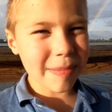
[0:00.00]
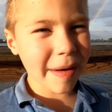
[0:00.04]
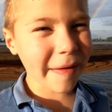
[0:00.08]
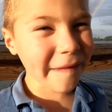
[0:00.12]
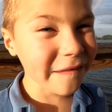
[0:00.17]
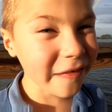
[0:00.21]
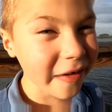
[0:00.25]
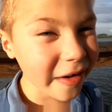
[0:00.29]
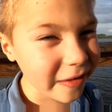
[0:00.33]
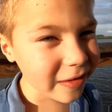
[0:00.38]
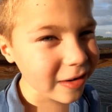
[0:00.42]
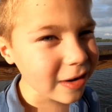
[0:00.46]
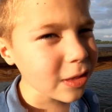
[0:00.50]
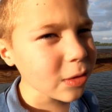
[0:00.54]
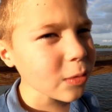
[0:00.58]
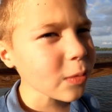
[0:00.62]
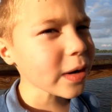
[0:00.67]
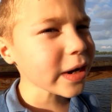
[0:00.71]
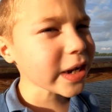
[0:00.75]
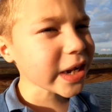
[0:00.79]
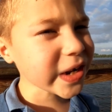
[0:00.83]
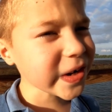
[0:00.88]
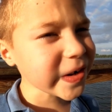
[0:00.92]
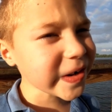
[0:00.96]
My favorite
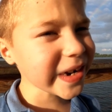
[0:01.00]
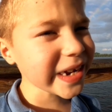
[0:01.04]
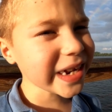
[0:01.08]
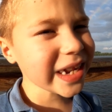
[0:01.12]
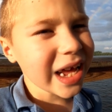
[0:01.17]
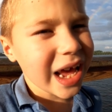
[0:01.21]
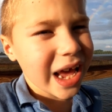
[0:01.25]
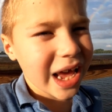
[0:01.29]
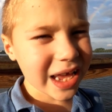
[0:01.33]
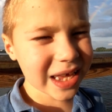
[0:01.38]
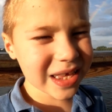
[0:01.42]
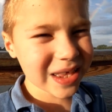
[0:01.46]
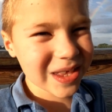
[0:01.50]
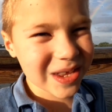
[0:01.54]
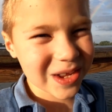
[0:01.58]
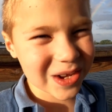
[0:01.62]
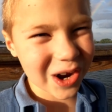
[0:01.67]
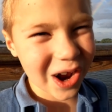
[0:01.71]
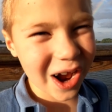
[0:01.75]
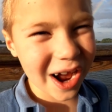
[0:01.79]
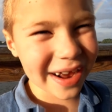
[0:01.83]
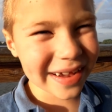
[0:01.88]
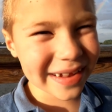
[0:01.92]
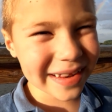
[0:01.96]
sweet treat is
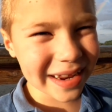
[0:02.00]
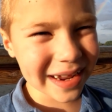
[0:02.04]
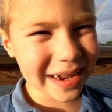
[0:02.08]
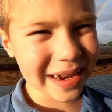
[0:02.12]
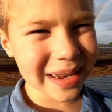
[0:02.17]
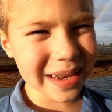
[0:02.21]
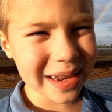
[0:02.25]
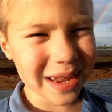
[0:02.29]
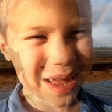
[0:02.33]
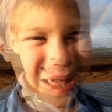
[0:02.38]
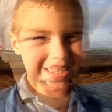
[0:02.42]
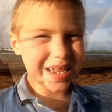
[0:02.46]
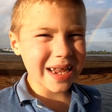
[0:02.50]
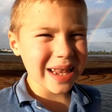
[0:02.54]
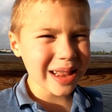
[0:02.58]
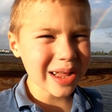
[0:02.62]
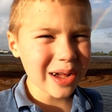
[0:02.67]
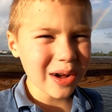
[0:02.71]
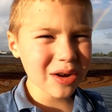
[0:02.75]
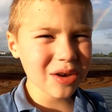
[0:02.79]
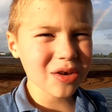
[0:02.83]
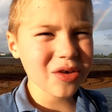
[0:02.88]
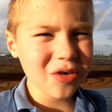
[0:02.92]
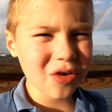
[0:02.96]
chocolate.
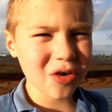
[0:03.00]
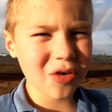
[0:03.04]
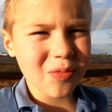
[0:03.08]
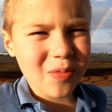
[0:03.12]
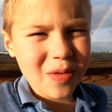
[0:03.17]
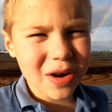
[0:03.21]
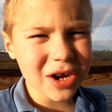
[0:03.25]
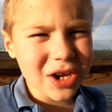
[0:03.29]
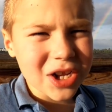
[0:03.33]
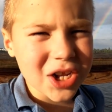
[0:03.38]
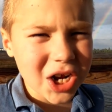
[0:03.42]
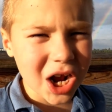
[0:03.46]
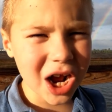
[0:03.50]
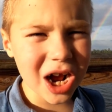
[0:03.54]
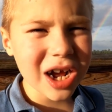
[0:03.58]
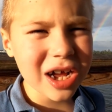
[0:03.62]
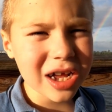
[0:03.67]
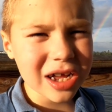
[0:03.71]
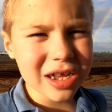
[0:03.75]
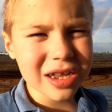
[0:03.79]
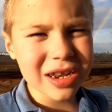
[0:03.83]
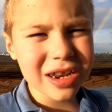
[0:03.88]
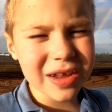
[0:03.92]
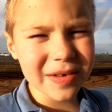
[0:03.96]
Let's go to a real
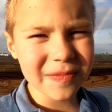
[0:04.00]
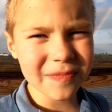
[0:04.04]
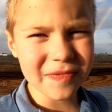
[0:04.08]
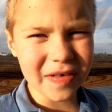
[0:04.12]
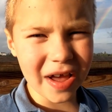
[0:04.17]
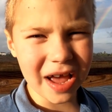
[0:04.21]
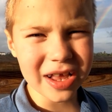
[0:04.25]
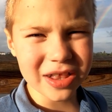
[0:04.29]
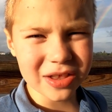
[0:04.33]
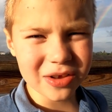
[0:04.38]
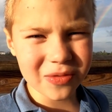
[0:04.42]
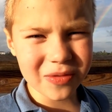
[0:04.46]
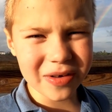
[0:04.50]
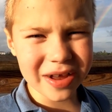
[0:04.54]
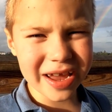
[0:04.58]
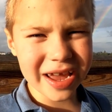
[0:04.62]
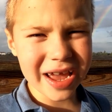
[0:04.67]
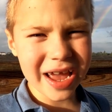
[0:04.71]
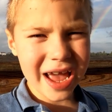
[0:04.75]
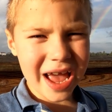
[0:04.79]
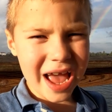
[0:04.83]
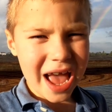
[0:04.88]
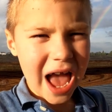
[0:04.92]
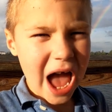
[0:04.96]
chocolate
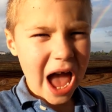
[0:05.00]
factory